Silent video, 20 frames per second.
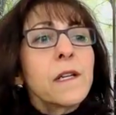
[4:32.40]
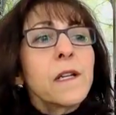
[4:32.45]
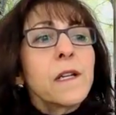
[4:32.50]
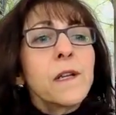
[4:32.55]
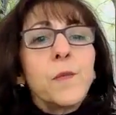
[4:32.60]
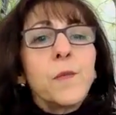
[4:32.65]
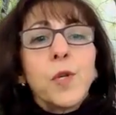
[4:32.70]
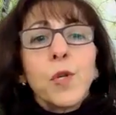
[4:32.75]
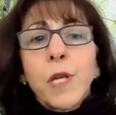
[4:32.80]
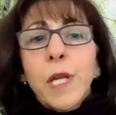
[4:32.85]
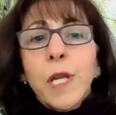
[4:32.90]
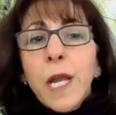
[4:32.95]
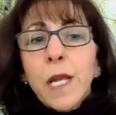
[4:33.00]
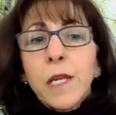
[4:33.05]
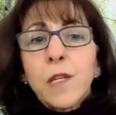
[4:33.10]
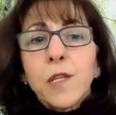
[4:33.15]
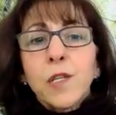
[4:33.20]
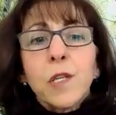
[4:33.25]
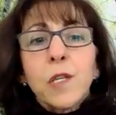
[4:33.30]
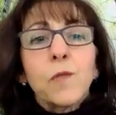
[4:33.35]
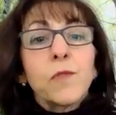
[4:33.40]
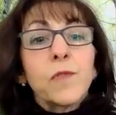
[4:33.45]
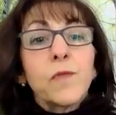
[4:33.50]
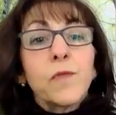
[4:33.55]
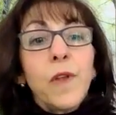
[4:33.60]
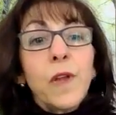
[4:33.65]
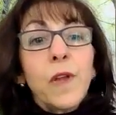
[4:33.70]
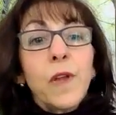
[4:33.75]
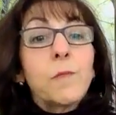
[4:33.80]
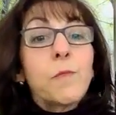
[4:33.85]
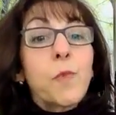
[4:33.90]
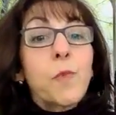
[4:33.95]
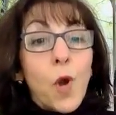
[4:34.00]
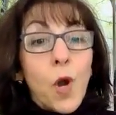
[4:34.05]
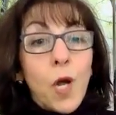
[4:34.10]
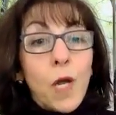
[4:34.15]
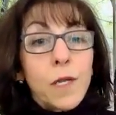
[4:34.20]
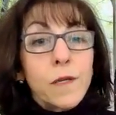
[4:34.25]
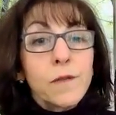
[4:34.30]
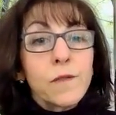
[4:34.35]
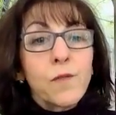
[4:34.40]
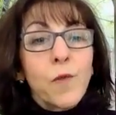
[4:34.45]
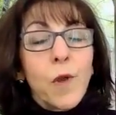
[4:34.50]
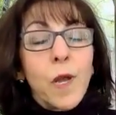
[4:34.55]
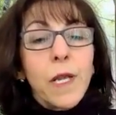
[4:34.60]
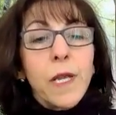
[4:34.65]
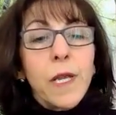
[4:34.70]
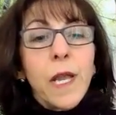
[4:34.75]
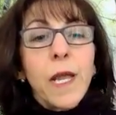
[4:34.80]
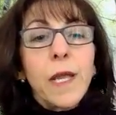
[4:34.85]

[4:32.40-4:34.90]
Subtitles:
communication. It was very broad, right?